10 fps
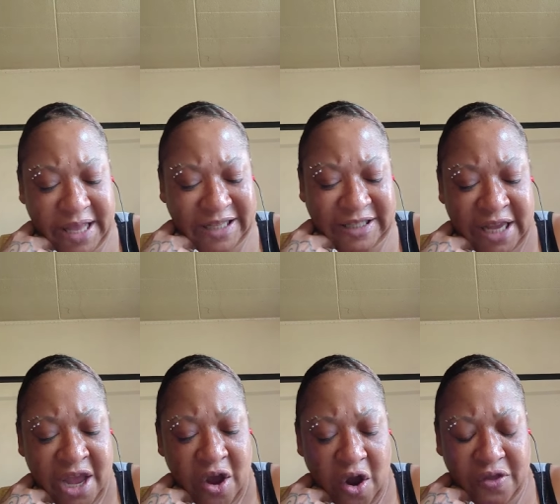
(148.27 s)
That's
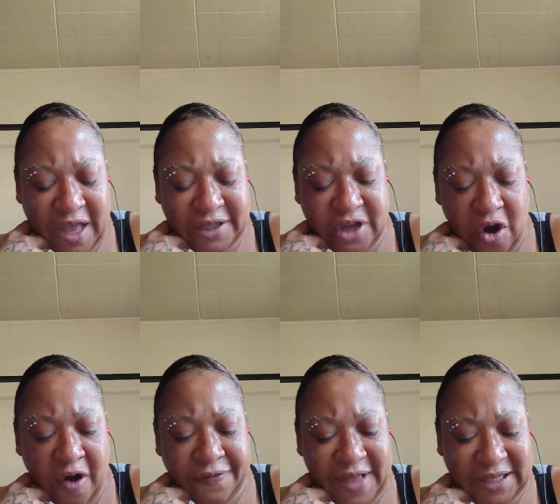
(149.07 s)

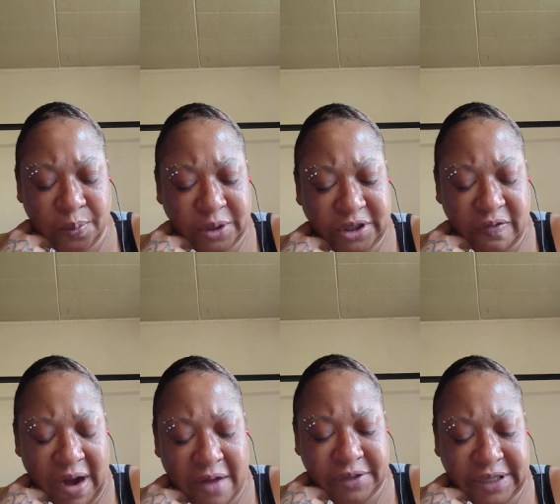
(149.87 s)
earth. That's what's
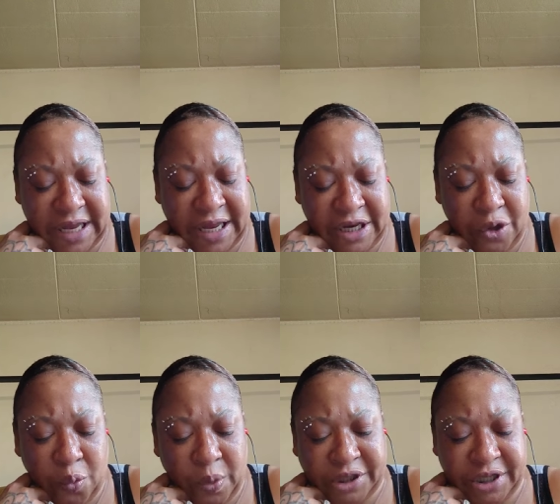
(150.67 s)
grounded in you,
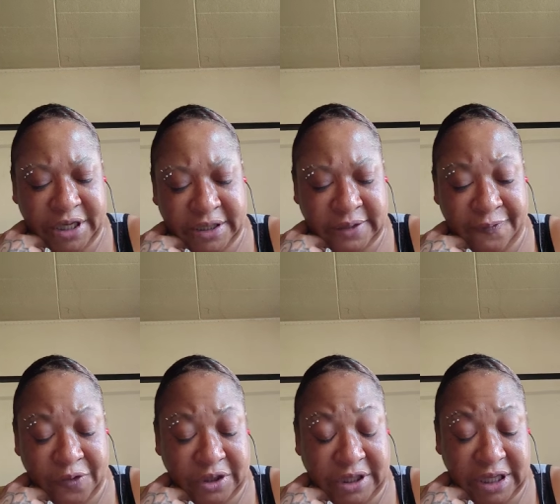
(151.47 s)
which is
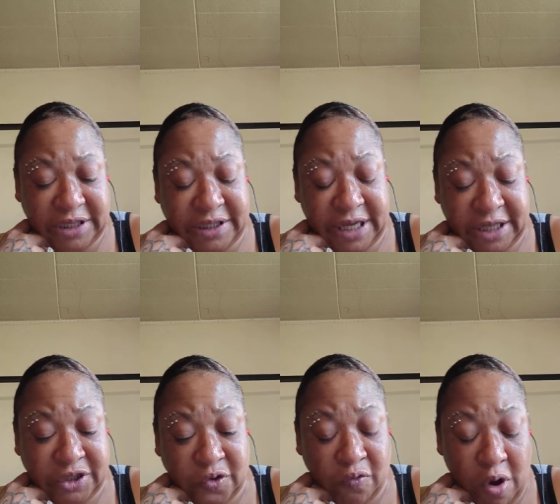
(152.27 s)
fertility. It's
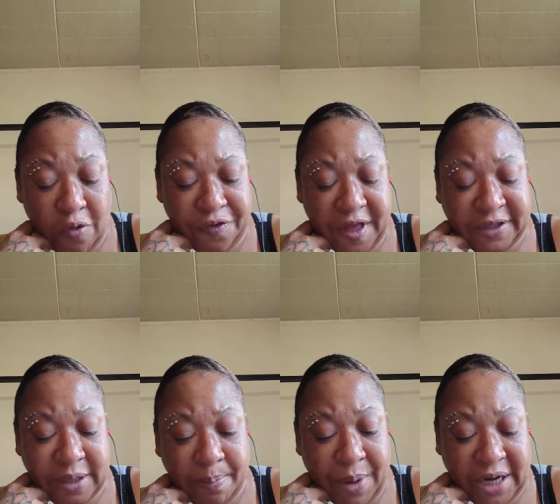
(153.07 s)
growth. It's
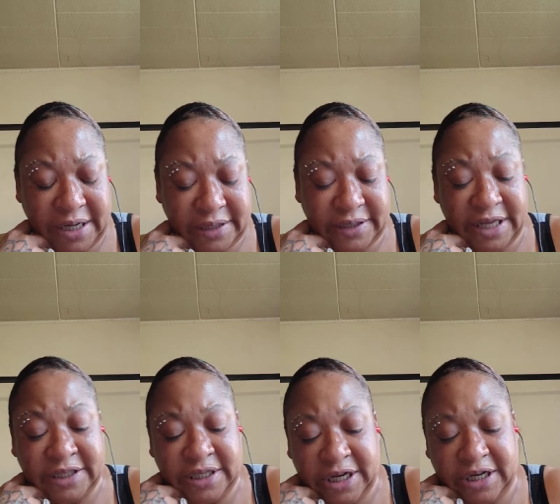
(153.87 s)
abundance.
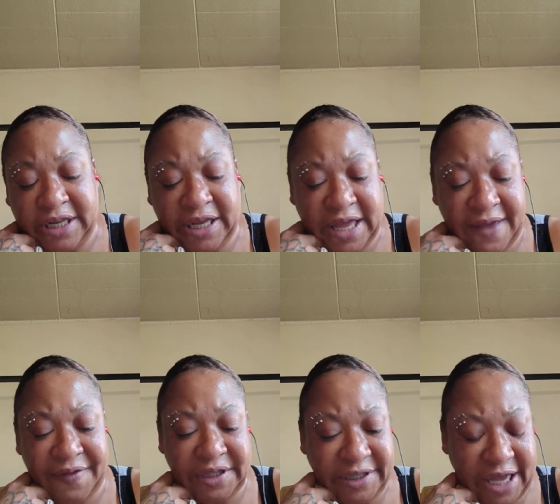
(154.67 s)
It's literally give
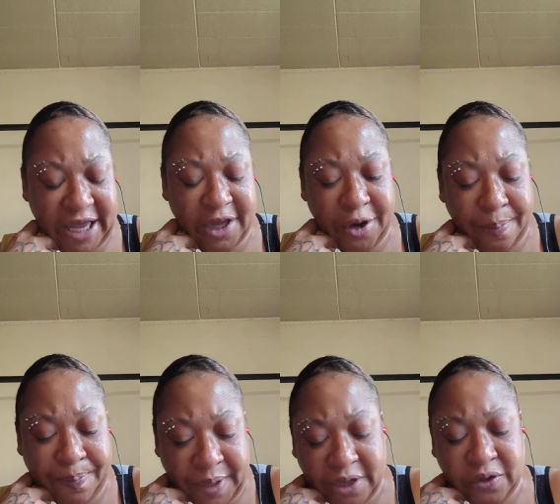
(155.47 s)
and take. Your
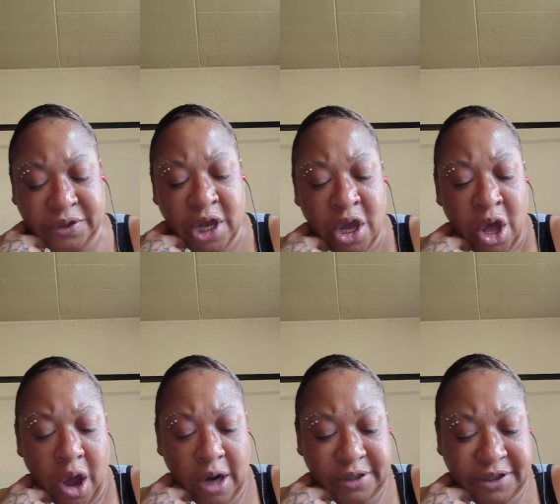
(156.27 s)
bills
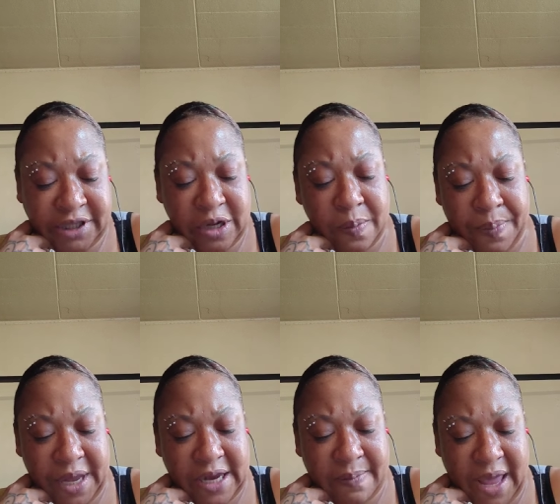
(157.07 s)
are still
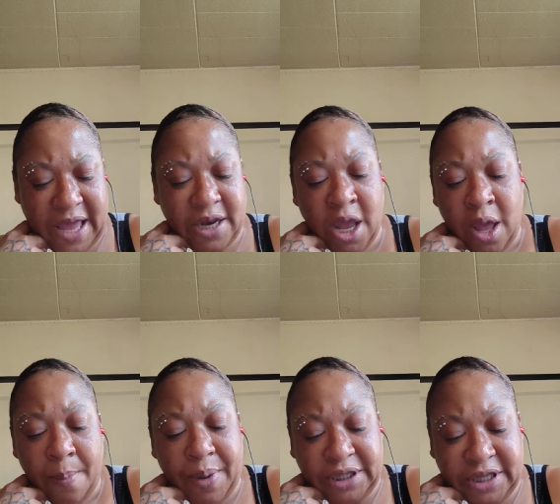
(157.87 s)
being met,
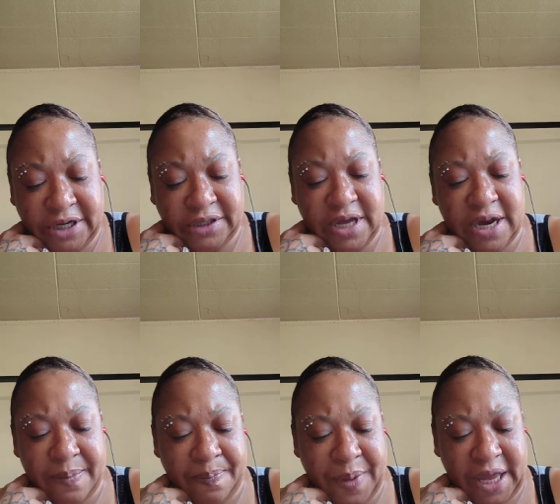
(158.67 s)
but there's going to
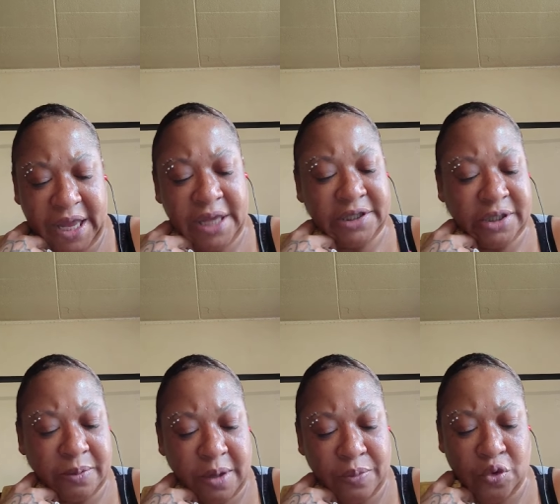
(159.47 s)
be some
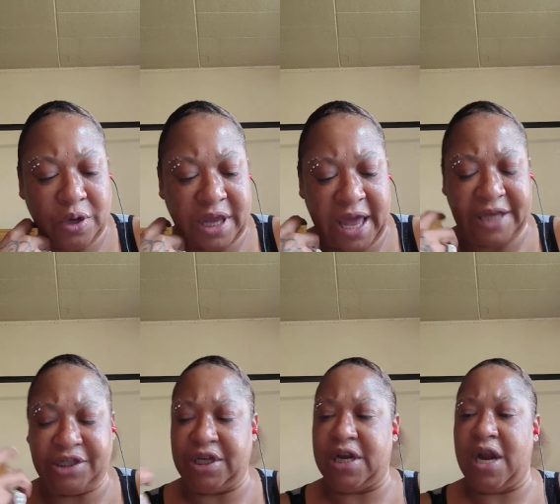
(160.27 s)

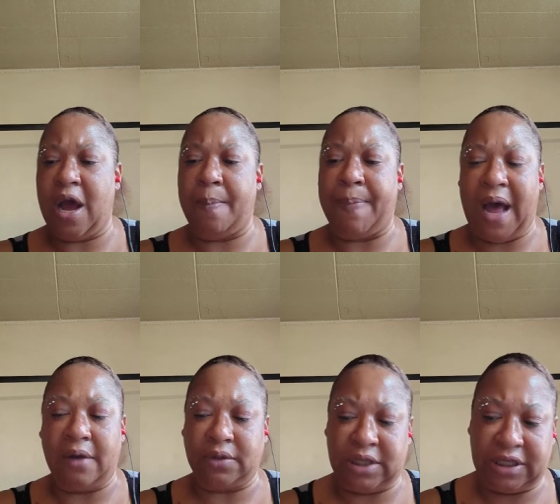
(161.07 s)
communication
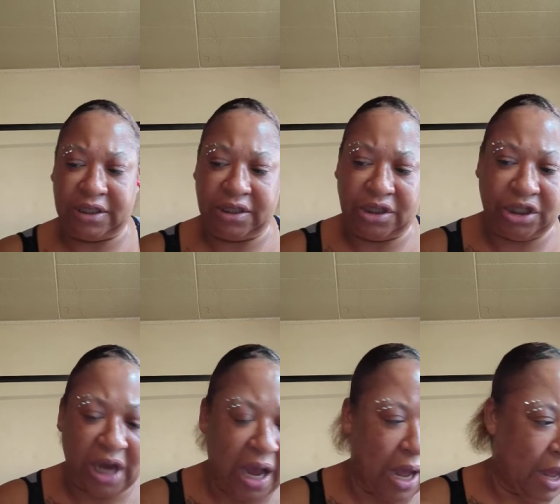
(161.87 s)
about this
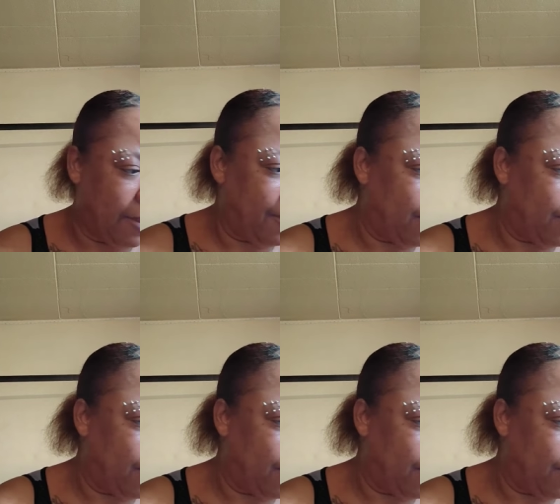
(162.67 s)
job.